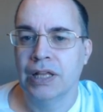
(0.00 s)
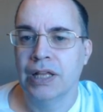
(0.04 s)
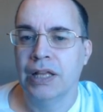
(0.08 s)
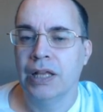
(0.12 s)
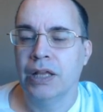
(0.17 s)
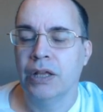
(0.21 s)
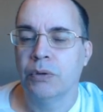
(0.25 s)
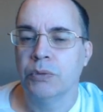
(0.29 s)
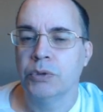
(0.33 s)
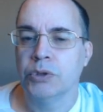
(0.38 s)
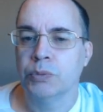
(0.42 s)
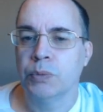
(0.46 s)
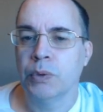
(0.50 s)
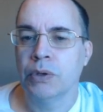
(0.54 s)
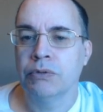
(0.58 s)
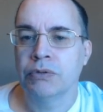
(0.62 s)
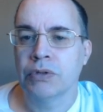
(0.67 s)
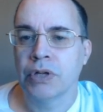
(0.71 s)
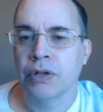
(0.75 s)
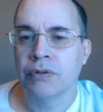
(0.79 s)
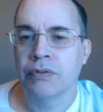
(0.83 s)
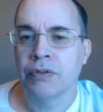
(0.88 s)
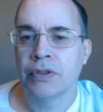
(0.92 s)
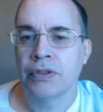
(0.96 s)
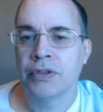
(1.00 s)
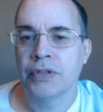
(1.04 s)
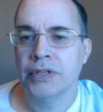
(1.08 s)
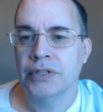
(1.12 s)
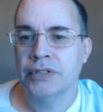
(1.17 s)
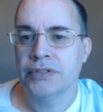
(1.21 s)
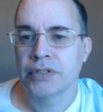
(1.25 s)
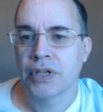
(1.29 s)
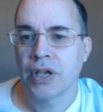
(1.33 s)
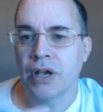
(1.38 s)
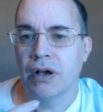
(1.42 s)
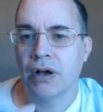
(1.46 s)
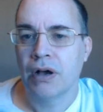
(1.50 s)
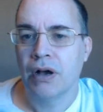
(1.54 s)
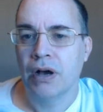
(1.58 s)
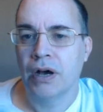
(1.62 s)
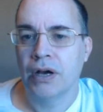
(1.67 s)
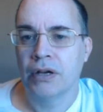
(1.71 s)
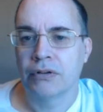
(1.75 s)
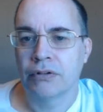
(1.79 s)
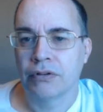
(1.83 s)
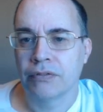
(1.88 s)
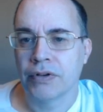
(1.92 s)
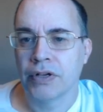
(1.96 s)
It was well known that these
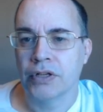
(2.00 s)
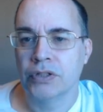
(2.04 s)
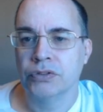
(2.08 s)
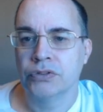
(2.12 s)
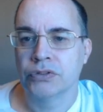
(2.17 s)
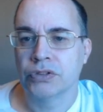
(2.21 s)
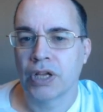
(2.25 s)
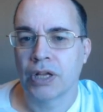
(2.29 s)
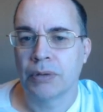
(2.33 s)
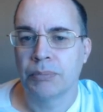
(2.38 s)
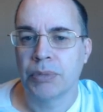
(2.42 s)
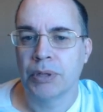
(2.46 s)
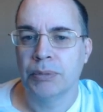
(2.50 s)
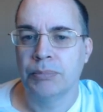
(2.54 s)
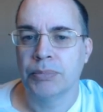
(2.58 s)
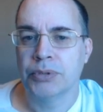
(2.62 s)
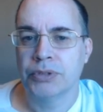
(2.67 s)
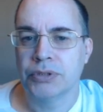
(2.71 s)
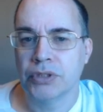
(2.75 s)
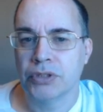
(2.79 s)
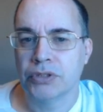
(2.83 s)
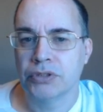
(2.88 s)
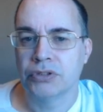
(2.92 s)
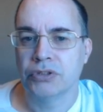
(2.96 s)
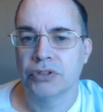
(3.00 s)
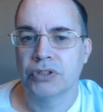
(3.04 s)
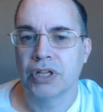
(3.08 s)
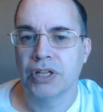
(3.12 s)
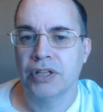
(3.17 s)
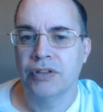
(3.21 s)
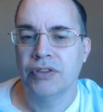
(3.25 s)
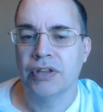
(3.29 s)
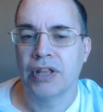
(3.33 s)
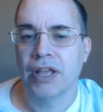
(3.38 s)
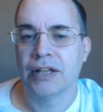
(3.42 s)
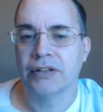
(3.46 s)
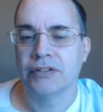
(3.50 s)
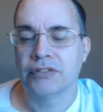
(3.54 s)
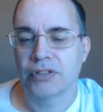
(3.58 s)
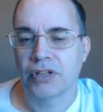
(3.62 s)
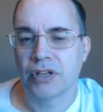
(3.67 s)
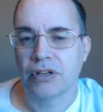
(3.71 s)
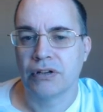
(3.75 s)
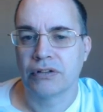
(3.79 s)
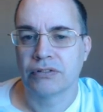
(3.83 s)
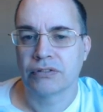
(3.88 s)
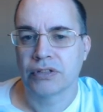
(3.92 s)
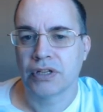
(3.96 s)
hydrophones had been positioned in the
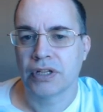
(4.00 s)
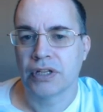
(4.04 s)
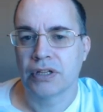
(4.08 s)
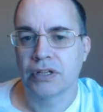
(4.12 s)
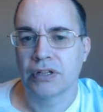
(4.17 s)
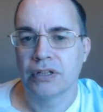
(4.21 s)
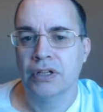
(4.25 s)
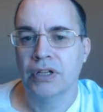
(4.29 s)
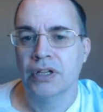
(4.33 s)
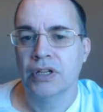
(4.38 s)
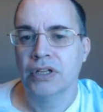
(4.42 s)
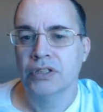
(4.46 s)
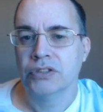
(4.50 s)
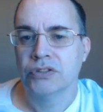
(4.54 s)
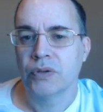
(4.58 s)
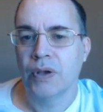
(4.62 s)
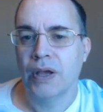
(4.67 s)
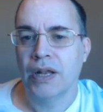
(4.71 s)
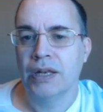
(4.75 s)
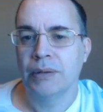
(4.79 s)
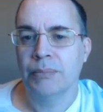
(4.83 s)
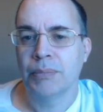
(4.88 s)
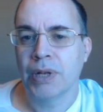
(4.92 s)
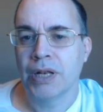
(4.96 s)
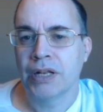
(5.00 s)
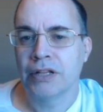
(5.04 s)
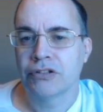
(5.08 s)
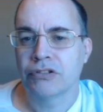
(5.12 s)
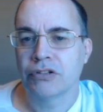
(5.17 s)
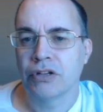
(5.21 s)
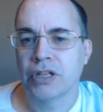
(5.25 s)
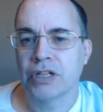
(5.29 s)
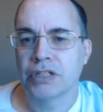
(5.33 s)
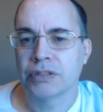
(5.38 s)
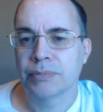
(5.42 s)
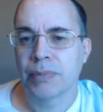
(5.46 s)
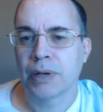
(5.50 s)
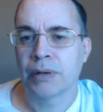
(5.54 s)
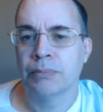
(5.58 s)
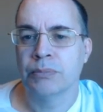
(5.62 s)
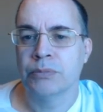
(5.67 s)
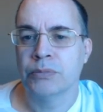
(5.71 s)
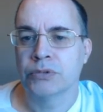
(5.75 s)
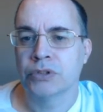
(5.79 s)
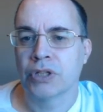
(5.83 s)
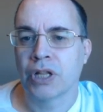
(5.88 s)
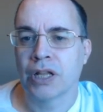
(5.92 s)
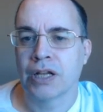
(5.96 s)
Antarctic, so any military experiment
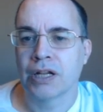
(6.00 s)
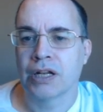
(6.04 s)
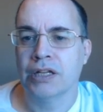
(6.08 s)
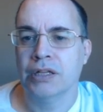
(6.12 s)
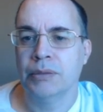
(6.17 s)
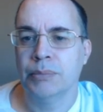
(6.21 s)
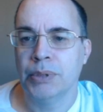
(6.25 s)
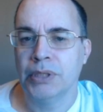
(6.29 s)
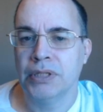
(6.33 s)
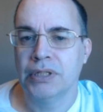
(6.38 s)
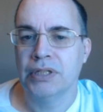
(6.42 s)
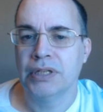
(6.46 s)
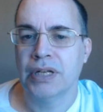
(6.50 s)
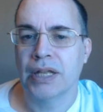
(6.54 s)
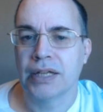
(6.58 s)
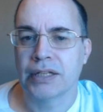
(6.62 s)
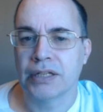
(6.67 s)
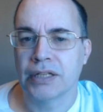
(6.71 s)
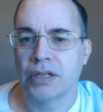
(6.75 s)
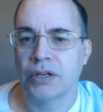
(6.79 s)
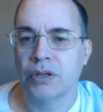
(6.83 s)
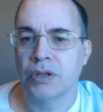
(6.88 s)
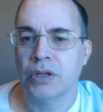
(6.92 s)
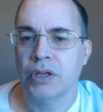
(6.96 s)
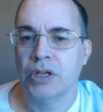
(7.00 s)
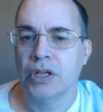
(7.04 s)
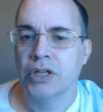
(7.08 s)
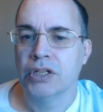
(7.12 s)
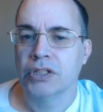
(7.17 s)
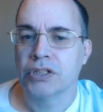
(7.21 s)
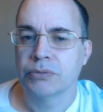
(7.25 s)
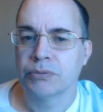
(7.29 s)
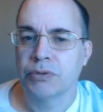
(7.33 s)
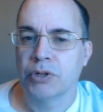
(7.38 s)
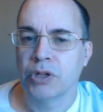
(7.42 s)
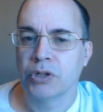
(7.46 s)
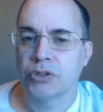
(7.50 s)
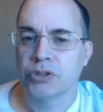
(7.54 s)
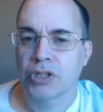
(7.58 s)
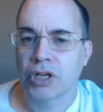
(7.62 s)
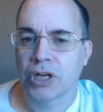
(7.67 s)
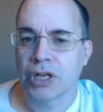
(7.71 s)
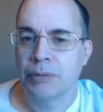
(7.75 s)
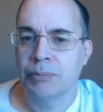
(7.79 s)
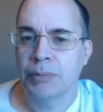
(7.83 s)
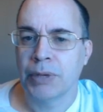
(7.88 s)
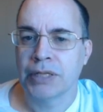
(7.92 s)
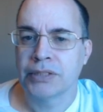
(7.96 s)
was likely to be detected. Logically
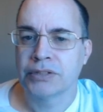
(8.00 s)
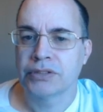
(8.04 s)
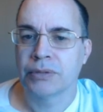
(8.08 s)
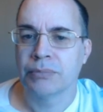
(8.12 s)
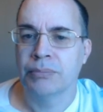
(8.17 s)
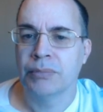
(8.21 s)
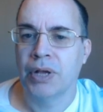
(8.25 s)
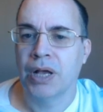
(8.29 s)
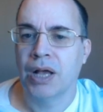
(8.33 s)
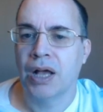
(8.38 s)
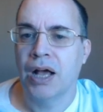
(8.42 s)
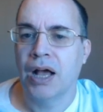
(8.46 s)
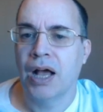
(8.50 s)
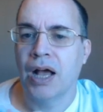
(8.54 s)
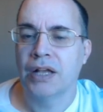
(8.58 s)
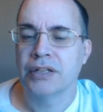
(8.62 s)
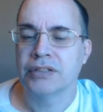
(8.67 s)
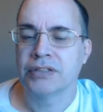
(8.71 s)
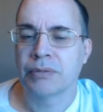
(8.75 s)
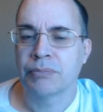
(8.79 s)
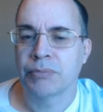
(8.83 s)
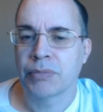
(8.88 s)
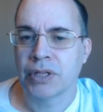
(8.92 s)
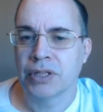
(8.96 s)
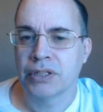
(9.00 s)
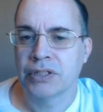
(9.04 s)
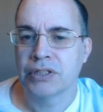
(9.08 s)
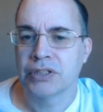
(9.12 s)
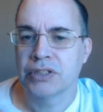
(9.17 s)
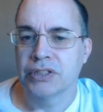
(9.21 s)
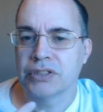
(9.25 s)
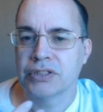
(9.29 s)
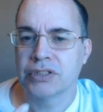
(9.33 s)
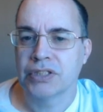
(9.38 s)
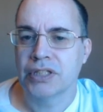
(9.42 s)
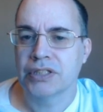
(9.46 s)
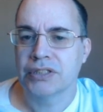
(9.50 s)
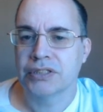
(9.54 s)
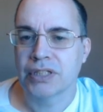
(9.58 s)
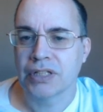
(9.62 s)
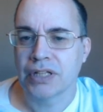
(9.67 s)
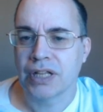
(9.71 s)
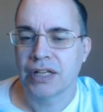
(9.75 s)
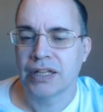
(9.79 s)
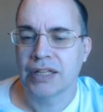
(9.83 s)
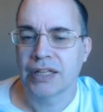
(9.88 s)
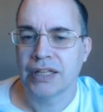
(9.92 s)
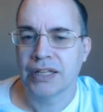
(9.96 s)
makes them something testing
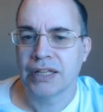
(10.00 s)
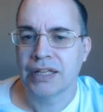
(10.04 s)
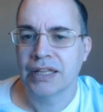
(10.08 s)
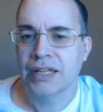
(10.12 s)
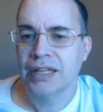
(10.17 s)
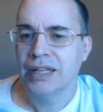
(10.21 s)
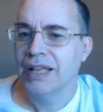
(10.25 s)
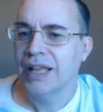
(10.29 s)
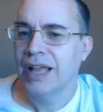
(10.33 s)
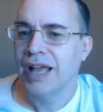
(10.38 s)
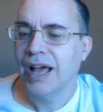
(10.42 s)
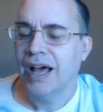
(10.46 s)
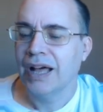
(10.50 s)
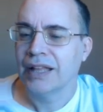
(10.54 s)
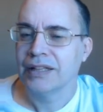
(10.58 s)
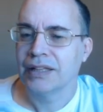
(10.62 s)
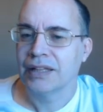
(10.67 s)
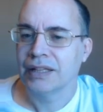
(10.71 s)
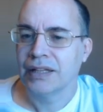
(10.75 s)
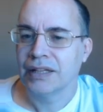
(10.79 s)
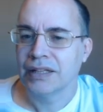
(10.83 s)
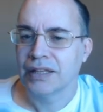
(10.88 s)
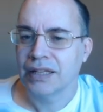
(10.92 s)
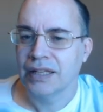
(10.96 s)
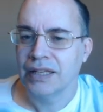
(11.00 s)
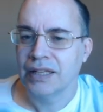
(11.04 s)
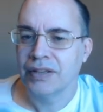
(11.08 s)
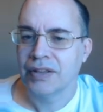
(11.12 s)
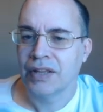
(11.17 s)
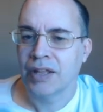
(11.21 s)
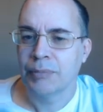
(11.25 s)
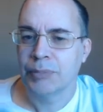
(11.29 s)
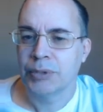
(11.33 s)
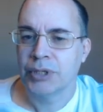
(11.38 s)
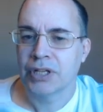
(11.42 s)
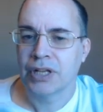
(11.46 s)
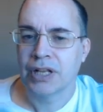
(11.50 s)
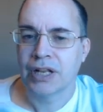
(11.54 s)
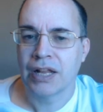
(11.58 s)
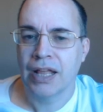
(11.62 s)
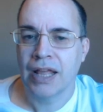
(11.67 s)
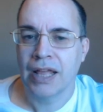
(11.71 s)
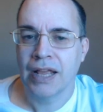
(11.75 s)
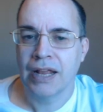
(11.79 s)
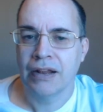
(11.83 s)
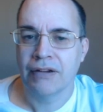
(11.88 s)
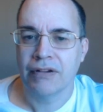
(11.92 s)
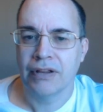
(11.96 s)
like that unlikely in that particular
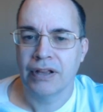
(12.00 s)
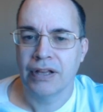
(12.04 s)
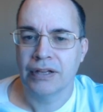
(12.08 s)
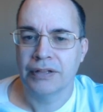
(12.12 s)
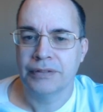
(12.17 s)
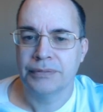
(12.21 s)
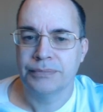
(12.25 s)
area.